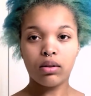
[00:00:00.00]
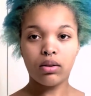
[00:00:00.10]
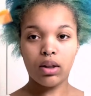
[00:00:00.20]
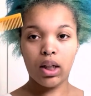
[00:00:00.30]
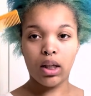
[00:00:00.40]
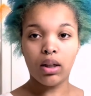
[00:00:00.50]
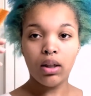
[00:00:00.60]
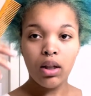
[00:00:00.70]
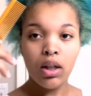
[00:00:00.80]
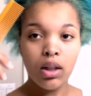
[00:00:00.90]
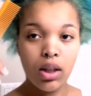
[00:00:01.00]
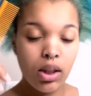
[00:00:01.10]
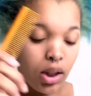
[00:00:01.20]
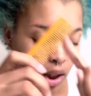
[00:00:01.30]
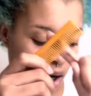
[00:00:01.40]
yeah. This
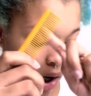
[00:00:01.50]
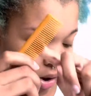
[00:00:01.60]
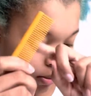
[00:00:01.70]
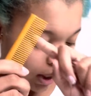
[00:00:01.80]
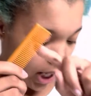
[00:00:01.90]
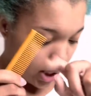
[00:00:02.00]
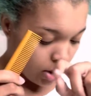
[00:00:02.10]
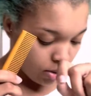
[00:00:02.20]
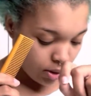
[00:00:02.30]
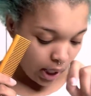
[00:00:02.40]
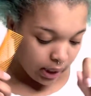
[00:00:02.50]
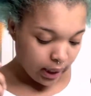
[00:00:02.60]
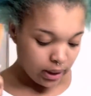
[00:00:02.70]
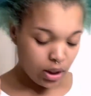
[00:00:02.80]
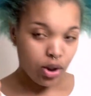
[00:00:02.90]
is the comb that I use. I
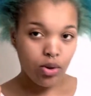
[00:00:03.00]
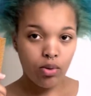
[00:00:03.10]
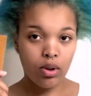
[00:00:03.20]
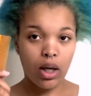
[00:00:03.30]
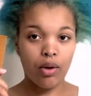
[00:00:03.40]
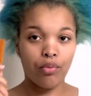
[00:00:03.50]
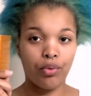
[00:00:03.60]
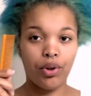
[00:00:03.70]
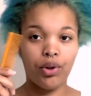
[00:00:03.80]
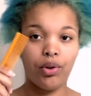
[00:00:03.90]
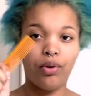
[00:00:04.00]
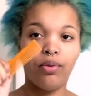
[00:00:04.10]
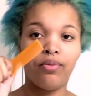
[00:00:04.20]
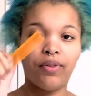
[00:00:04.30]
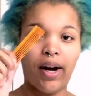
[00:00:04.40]
like to use a
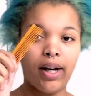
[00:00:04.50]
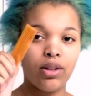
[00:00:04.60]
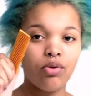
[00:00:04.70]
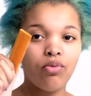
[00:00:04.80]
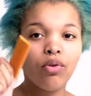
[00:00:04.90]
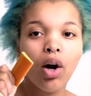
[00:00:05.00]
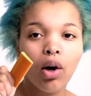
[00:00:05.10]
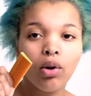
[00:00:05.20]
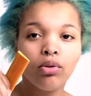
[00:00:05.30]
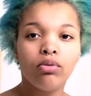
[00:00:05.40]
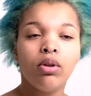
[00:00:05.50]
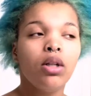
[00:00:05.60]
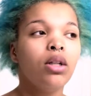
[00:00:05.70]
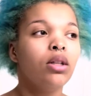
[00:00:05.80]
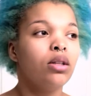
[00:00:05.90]
real fine tooth comb
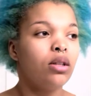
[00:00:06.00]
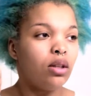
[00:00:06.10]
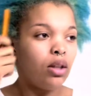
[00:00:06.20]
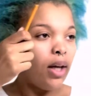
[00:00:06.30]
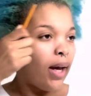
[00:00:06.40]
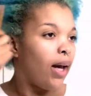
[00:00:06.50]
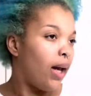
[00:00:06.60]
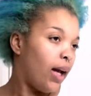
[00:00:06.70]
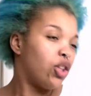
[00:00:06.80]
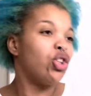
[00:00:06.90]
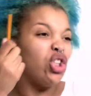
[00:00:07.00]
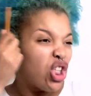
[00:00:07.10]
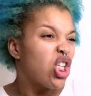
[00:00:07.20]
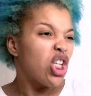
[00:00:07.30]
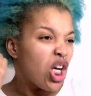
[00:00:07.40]
to actually
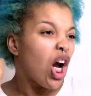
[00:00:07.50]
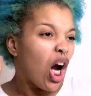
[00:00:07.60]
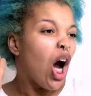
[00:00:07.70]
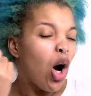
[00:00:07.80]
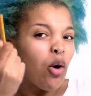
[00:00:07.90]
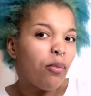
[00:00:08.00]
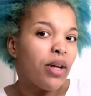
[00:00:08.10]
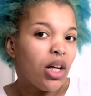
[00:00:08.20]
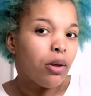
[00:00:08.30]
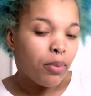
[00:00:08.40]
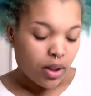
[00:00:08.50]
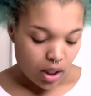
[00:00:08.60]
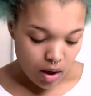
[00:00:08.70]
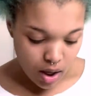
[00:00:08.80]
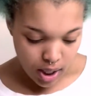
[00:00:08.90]
comb and get up in
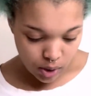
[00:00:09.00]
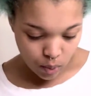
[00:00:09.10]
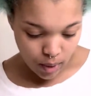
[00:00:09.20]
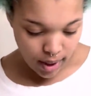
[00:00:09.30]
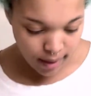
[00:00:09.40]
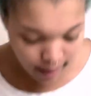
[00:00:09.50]
there as well